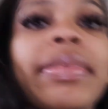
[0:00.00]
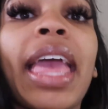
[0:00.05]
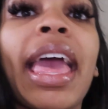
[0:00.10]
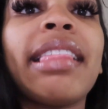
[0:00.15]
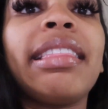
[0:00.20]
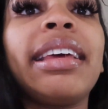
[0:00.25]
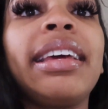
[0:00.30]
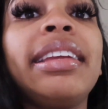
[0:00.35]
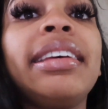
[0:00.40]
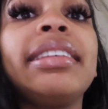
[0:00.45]

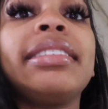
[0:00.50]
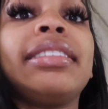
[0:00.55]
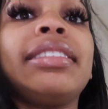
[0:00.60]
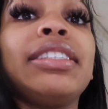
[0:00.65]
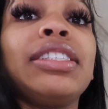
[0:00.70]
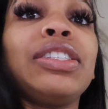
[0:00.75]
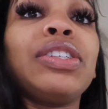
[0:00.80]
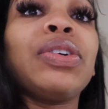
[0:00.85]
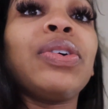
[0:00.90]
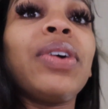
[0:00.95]
Atlanta is
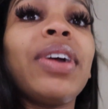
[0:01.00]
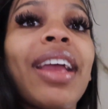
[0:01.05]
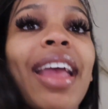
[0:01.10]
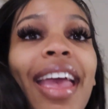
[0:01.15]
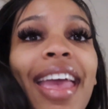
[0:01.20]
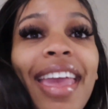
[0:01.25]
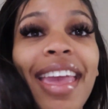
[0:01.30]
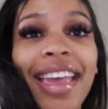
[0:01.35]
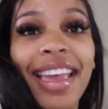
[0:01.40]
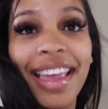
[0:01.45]
notorious.
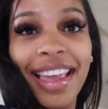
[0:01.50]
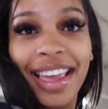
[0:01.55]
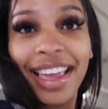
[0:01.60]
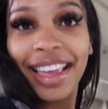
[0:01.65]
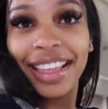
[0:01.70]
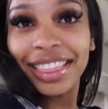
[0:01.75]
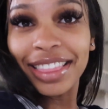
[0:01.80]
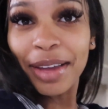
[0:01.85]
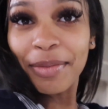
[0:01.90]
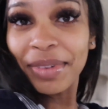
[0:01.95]

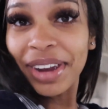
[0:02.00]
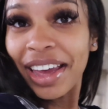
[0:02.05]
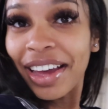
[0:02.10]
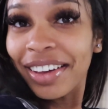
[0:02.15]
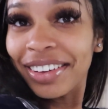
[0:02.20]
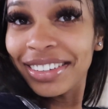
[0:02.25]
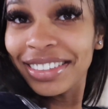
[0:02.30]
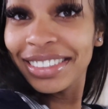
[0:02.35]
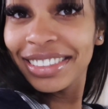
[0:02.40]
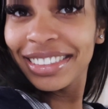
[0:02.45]
Hey,
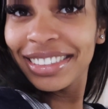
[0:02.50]
thumbnail.